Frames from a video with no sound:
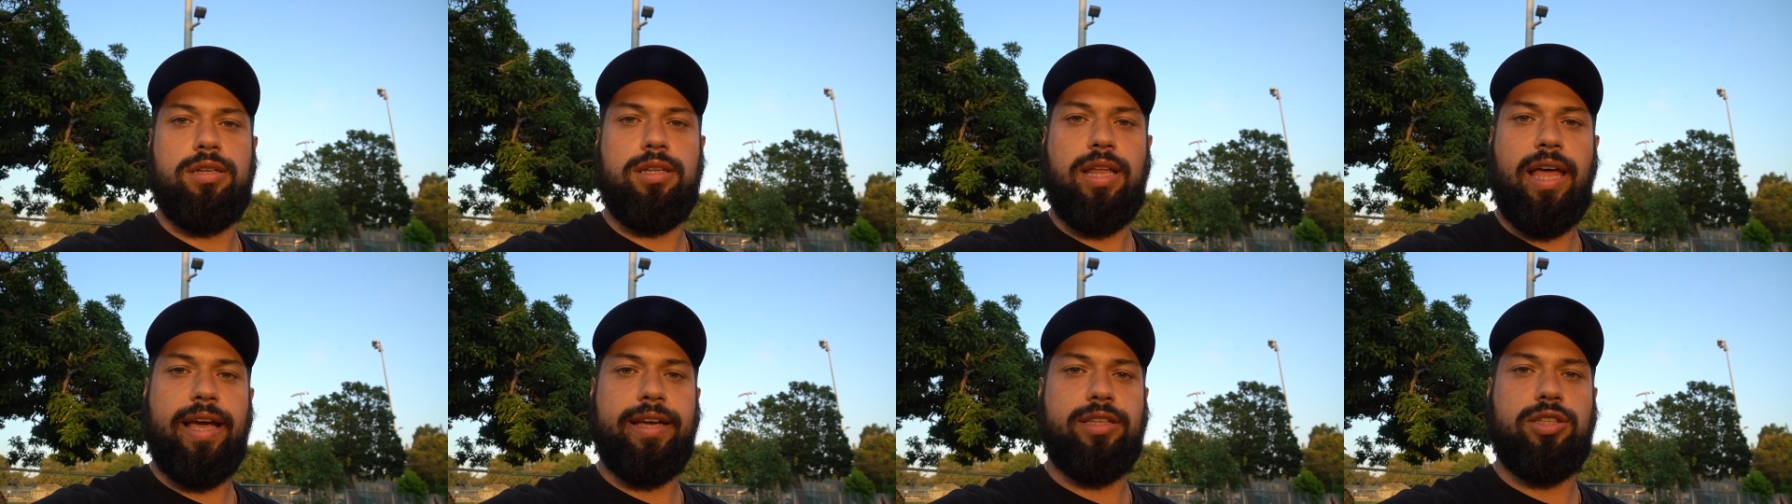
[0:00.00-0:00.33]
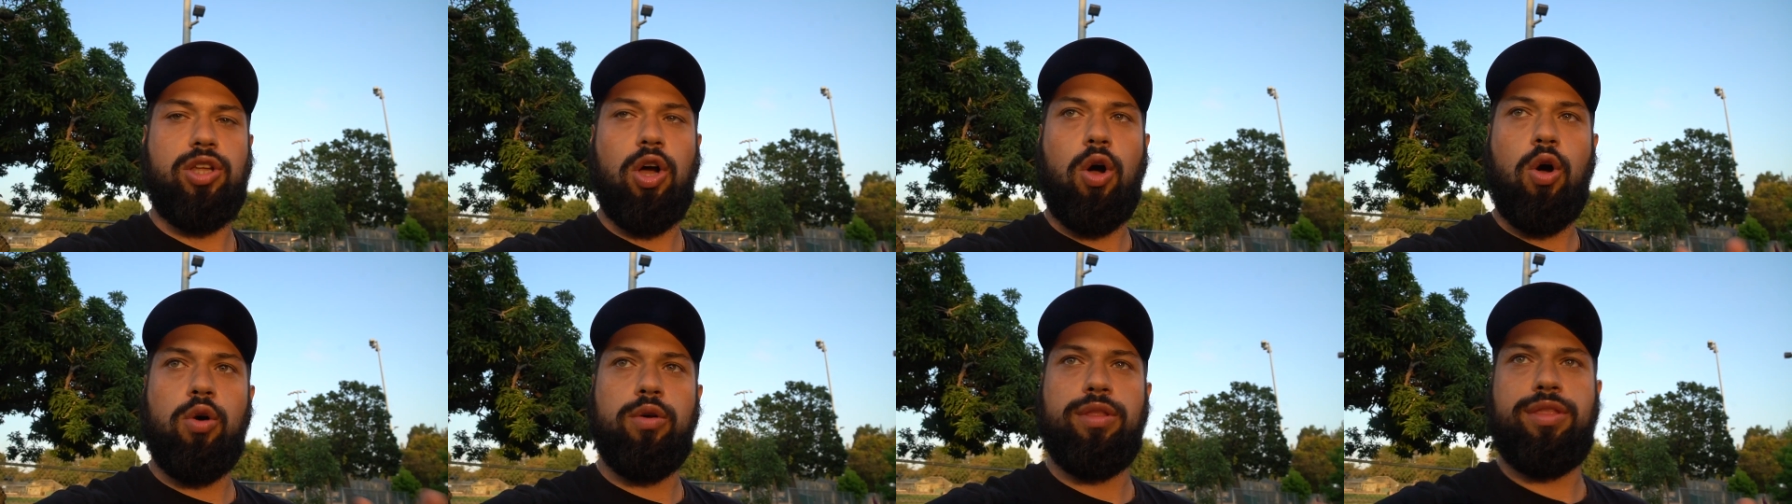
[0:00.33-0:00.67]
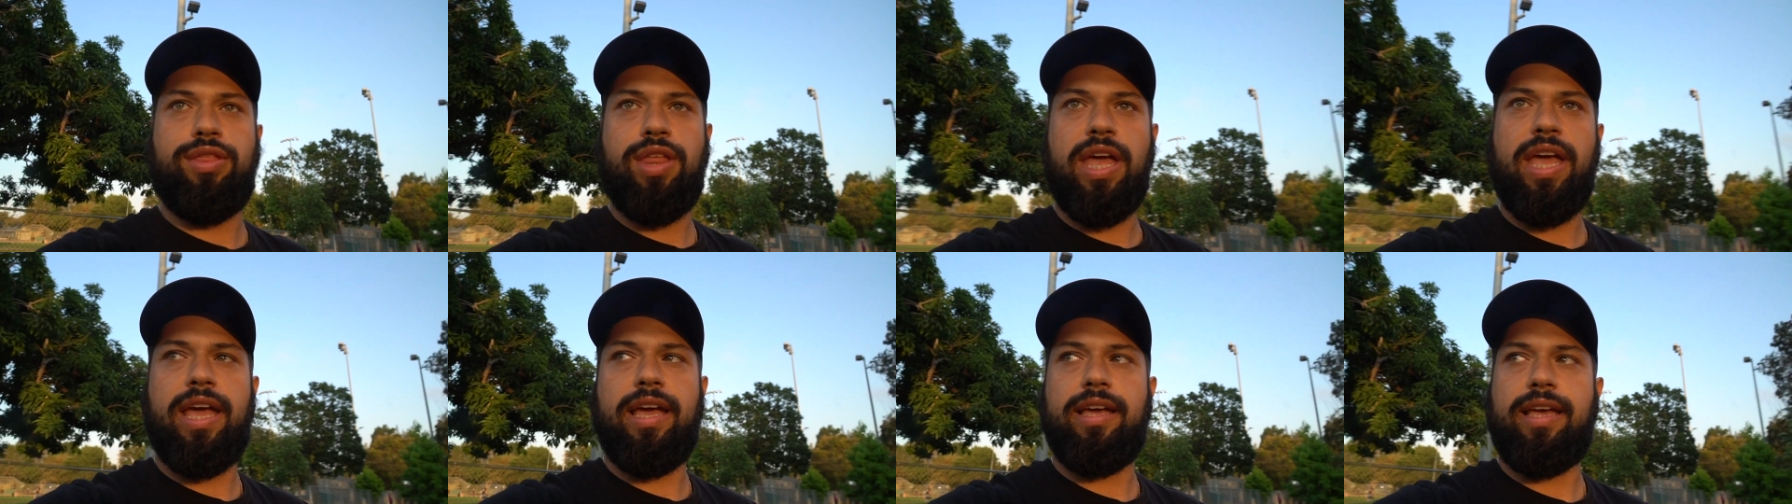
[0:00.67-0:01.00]
Like, don't
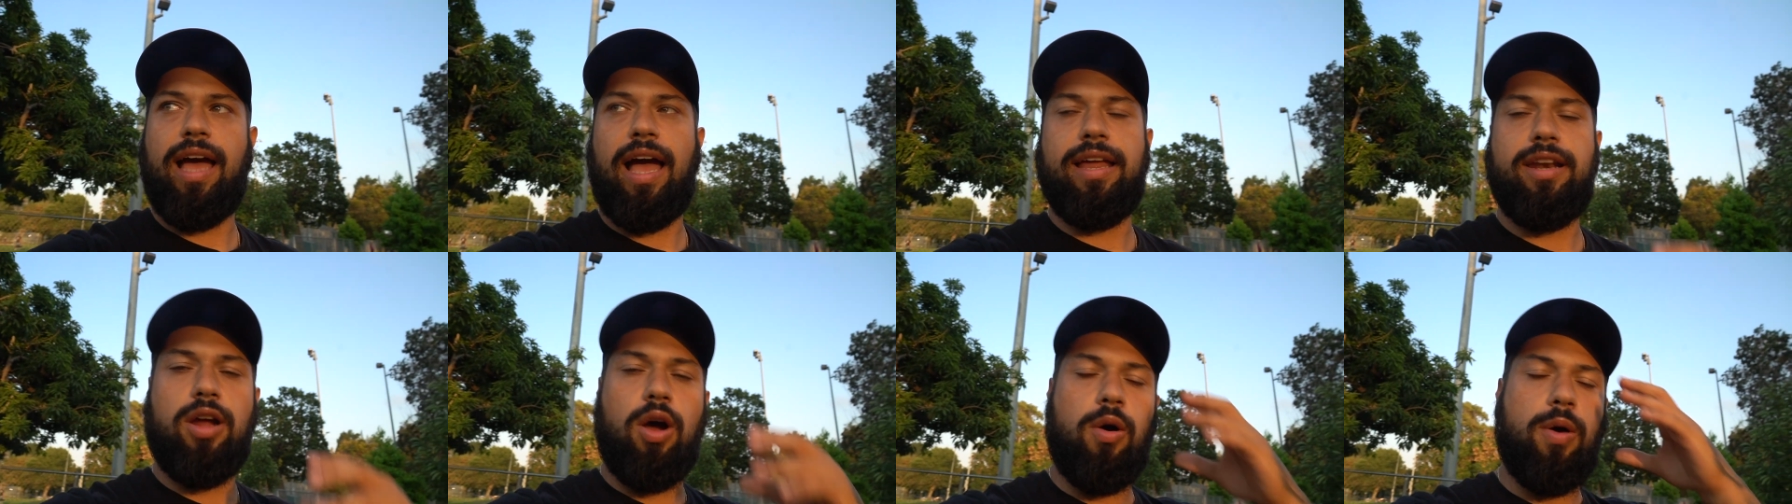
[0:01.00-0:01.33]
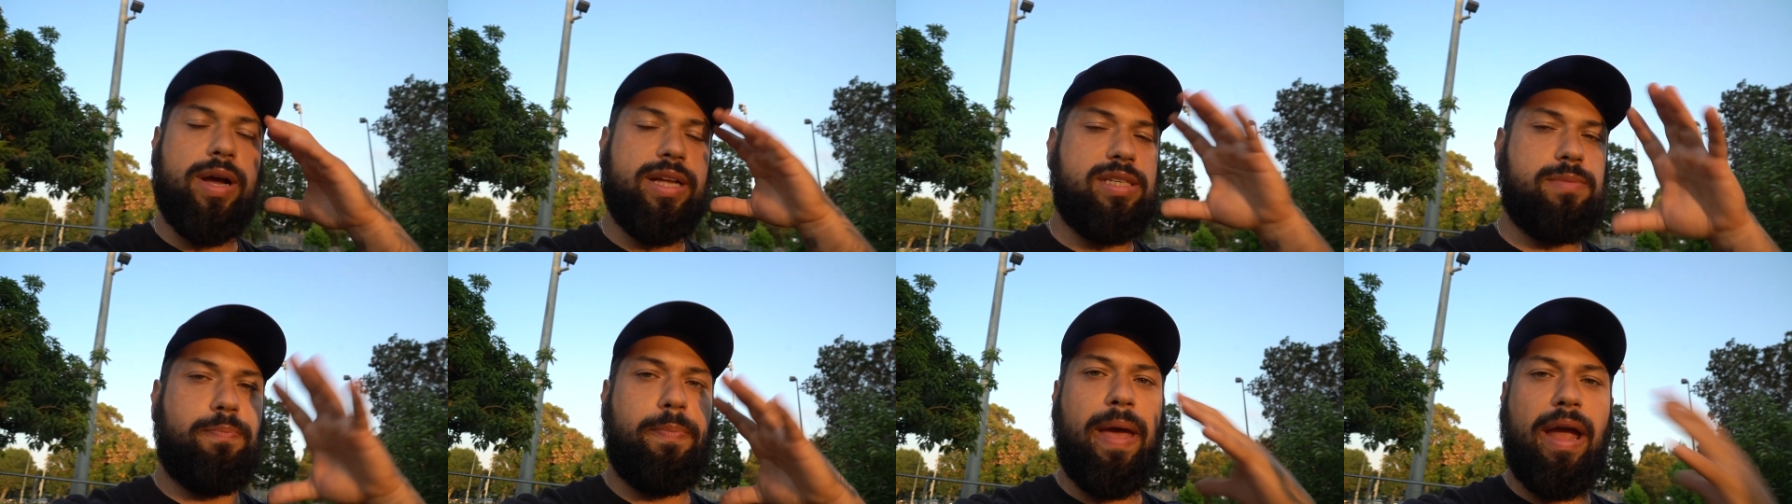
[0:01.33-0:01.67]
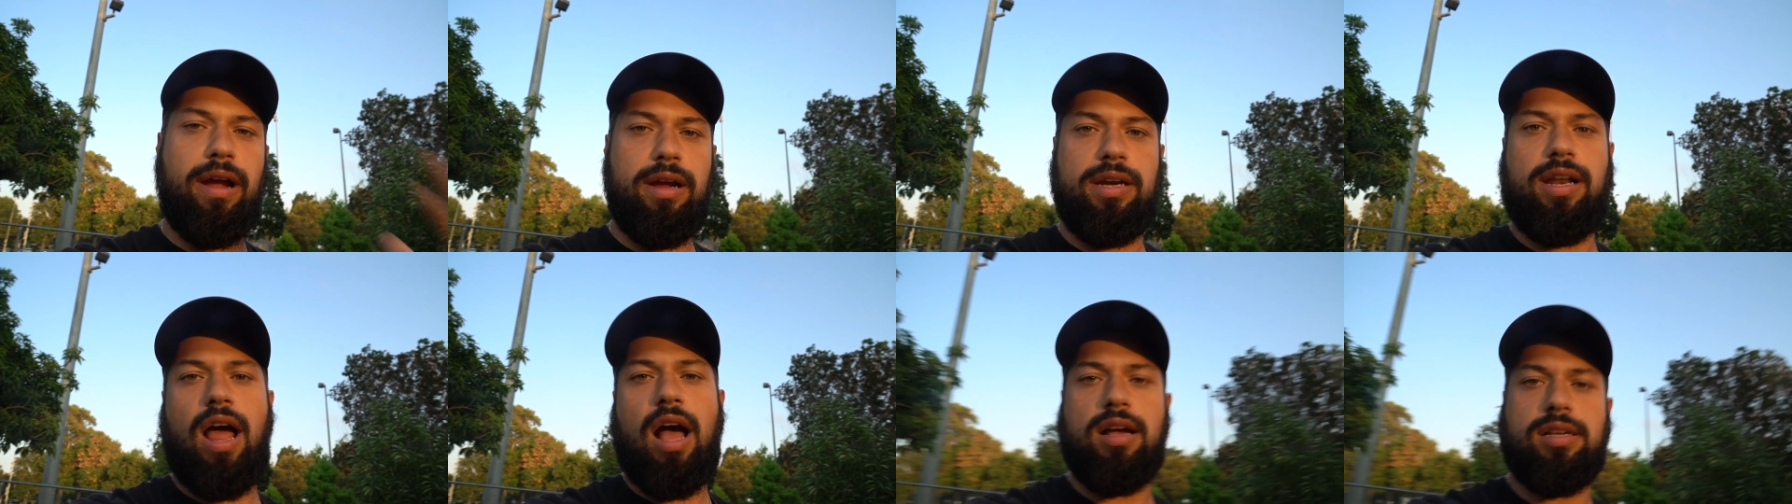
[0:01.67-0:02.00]
think, I know it's
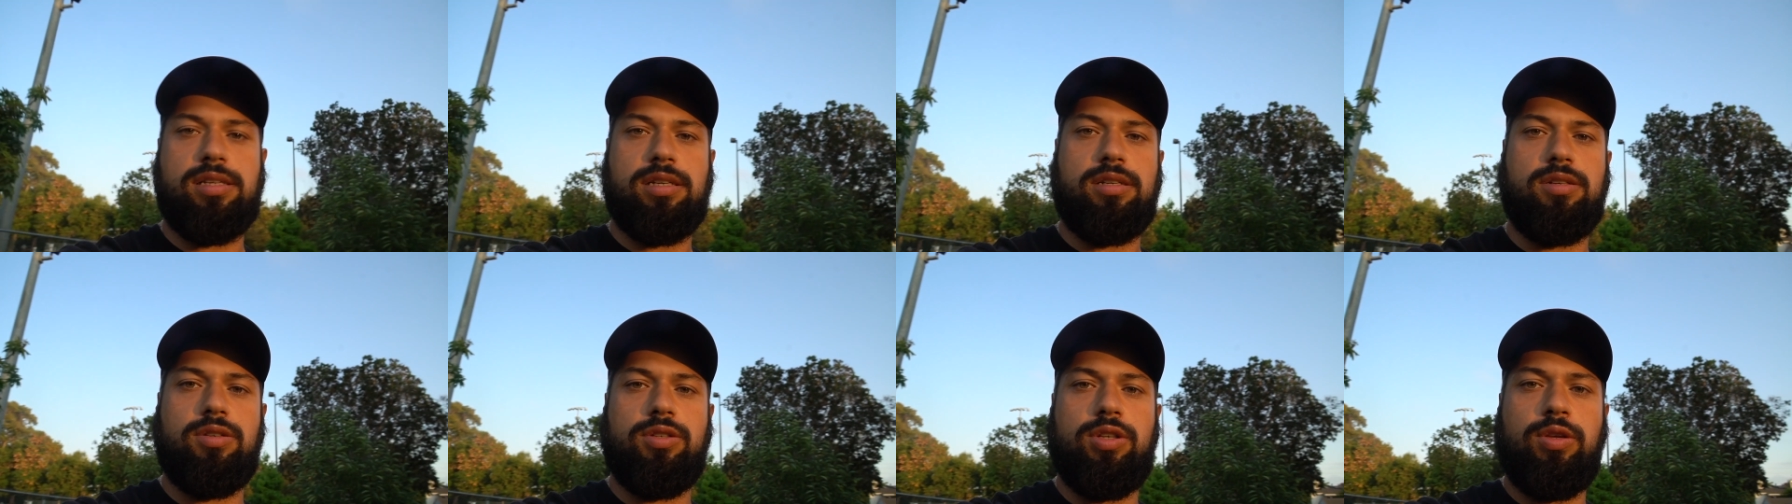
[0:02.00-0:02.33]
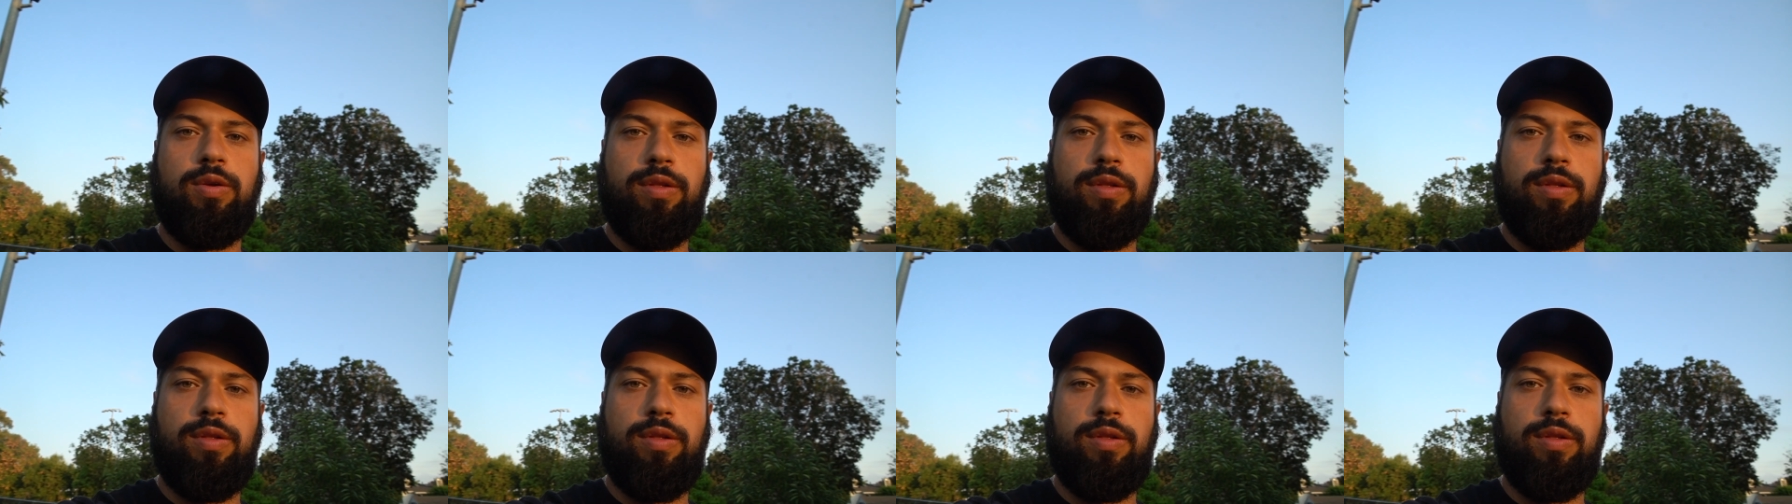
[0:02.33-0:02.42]
paradoxical.